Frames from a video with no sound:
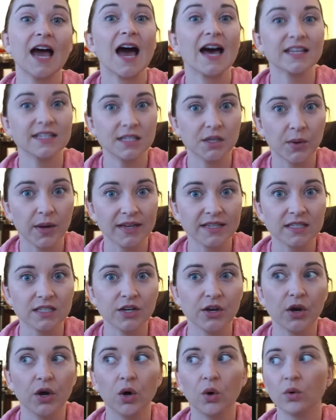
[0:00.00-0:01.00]
As you guys
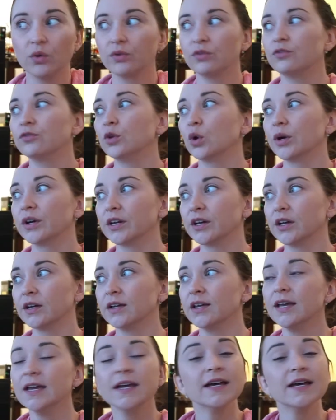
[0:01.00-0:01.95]
know, Florida